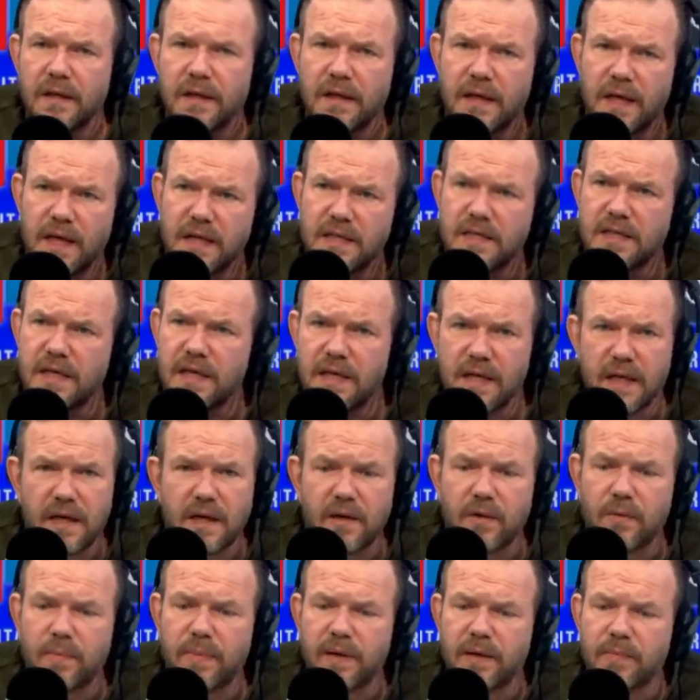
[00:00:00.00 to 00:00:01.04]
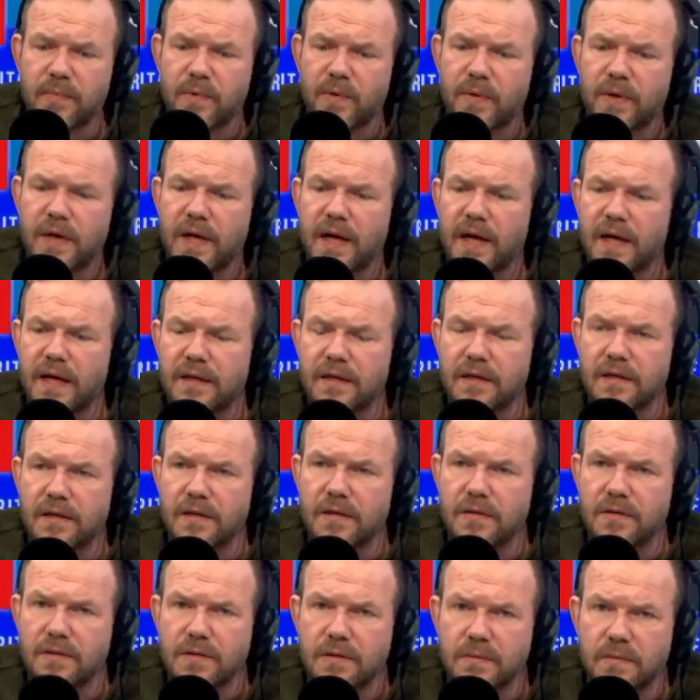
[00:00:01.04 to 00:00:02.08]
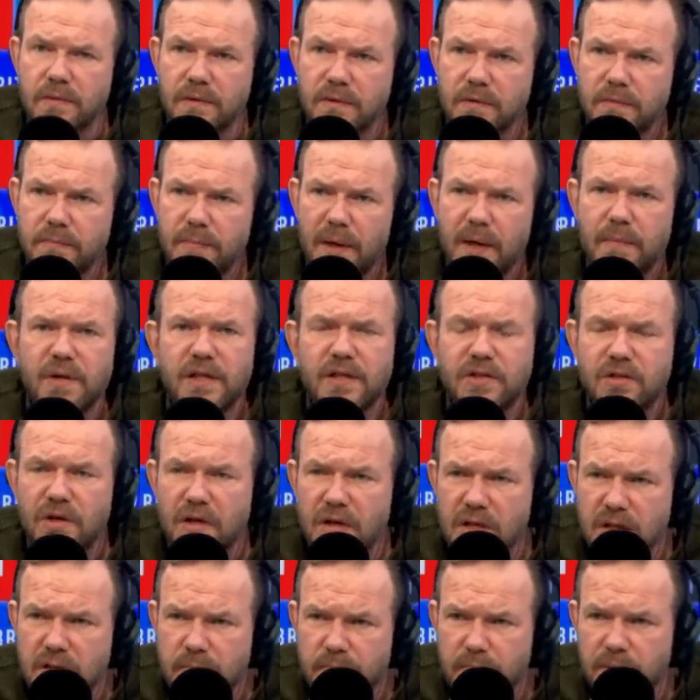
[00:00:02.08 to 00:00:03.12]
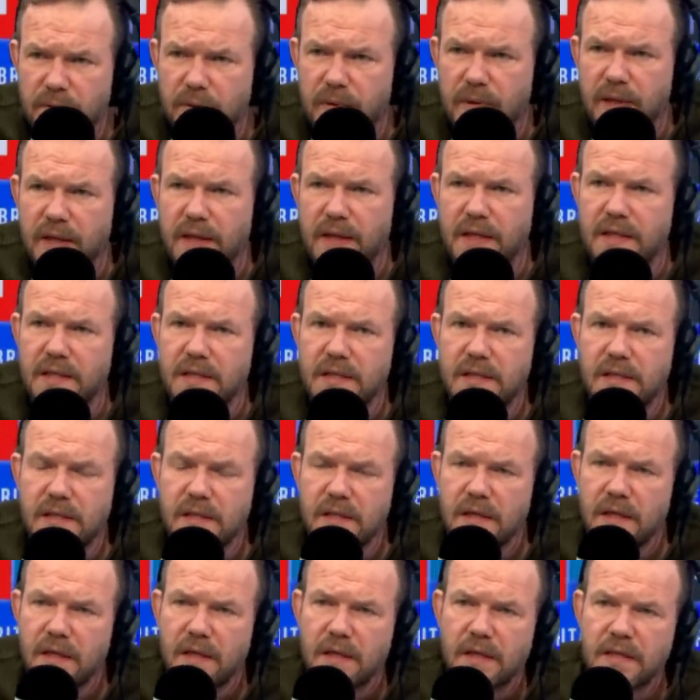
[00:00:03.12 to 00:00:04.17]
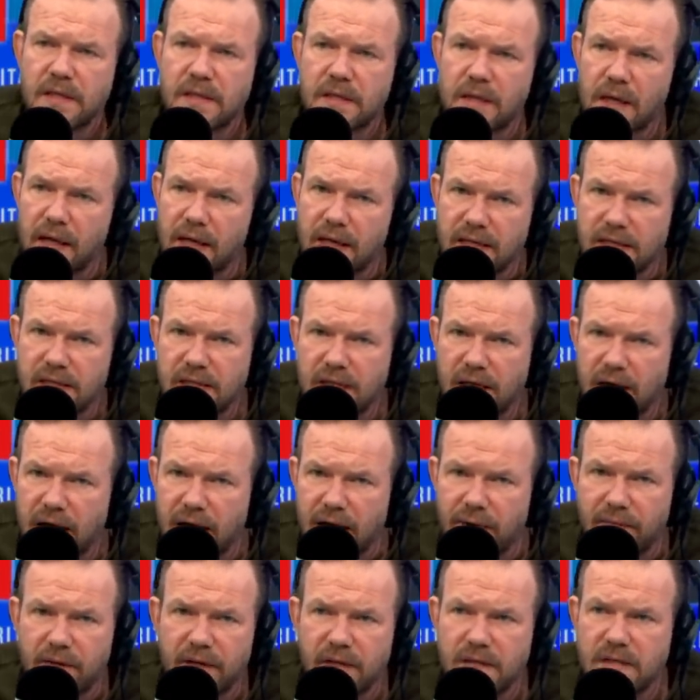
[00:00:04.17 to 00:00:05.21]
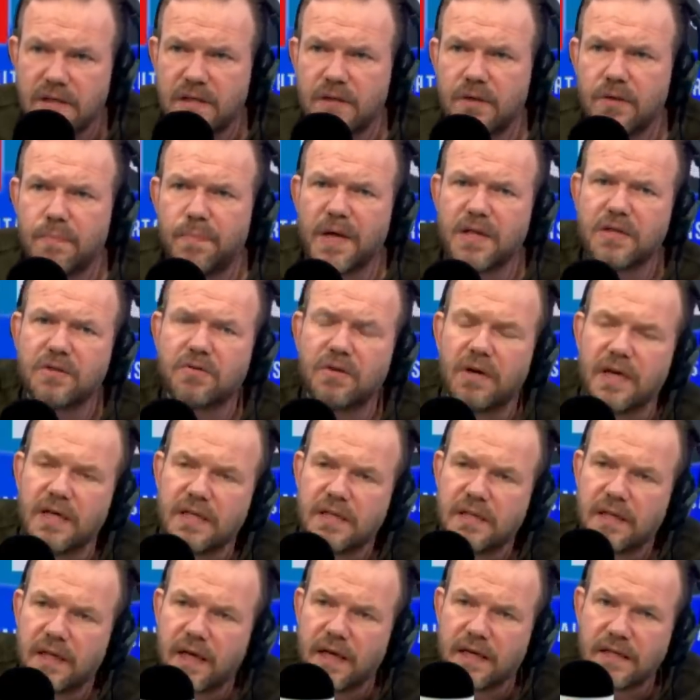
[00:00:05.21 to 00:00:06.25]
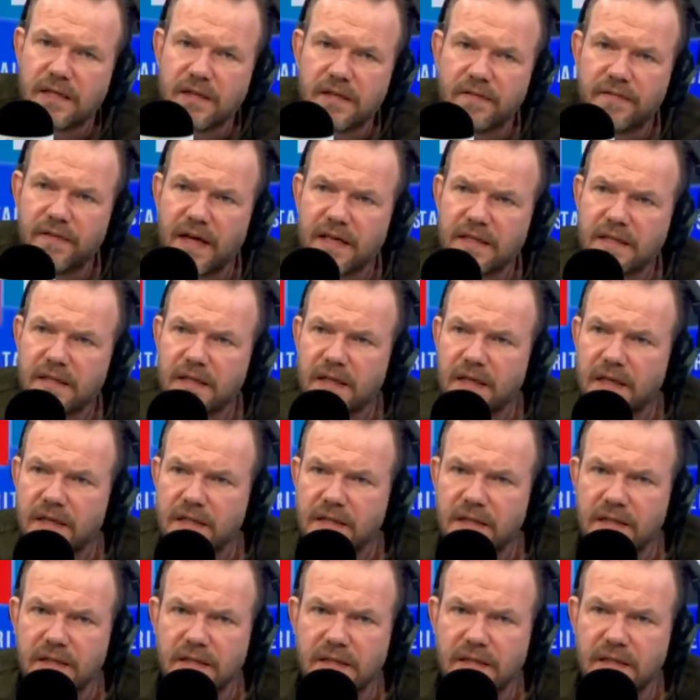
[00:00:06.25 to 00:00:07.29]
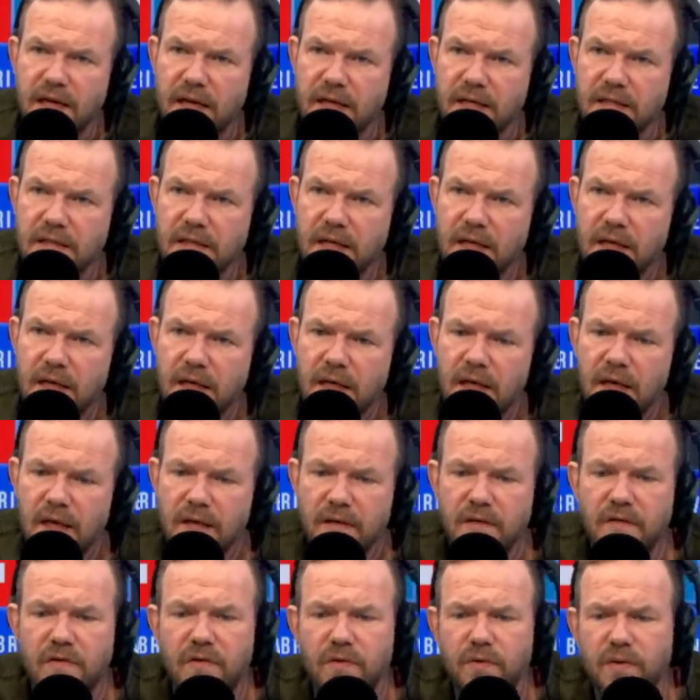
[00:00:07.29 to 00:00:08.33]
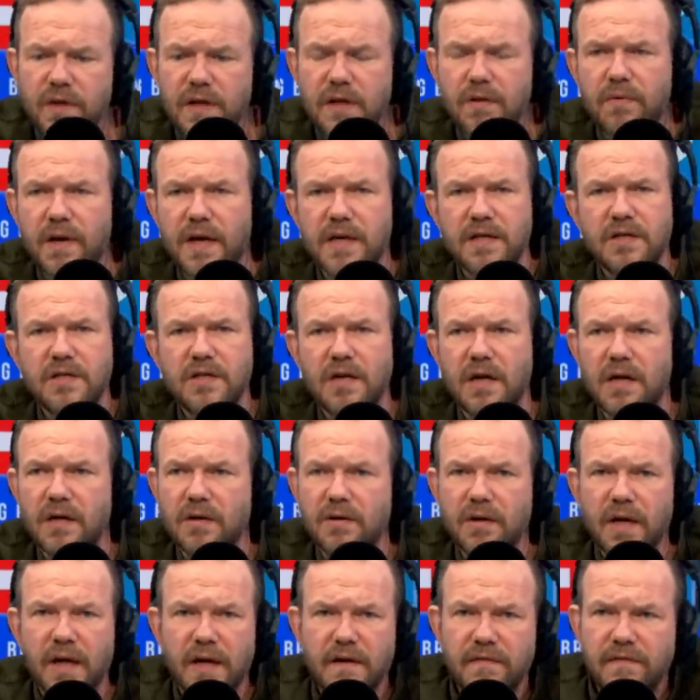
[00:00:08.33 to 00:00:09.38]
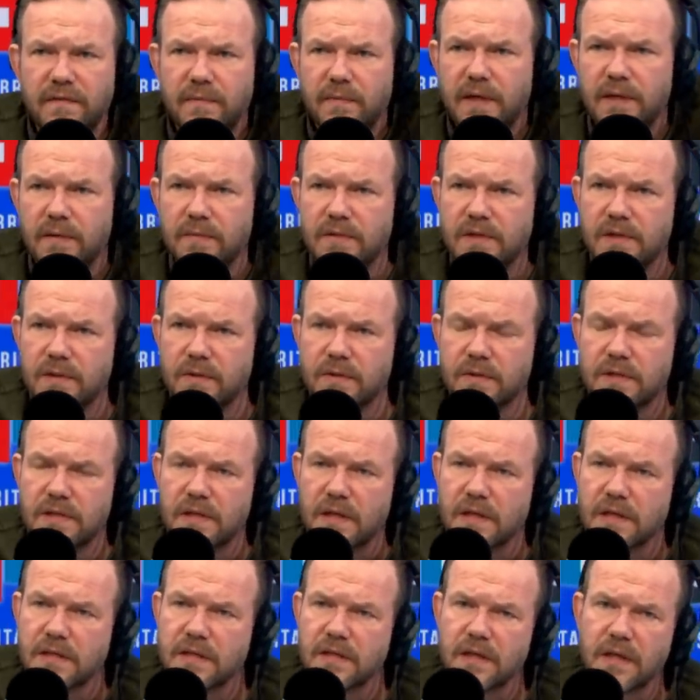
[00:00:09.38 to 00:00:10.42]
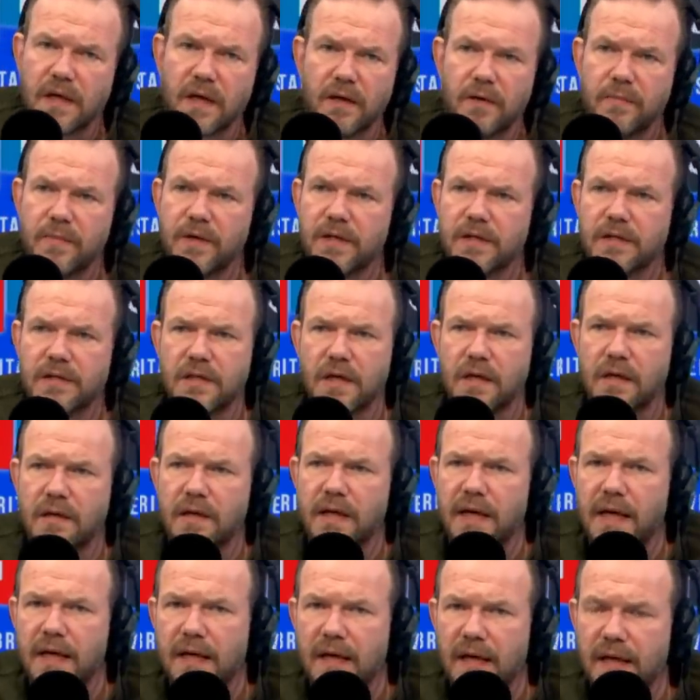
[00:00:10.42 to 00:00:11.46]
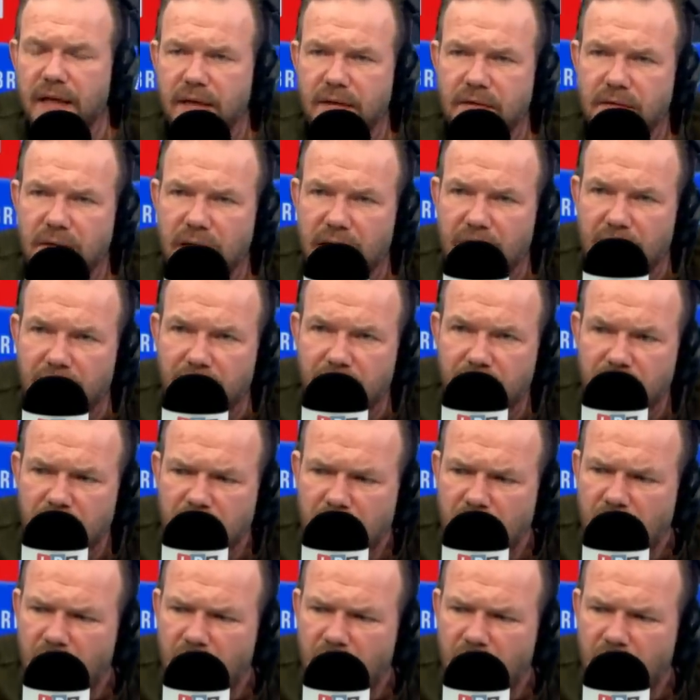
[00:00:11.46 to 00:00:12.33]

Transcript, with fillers: Kids need a little bit more care than usual. Public transport is slightly scary. It's two bus rides to get to the vaccination centre. You thought you'd arrange childcare for when it was your turn to go, but the childcare let you down.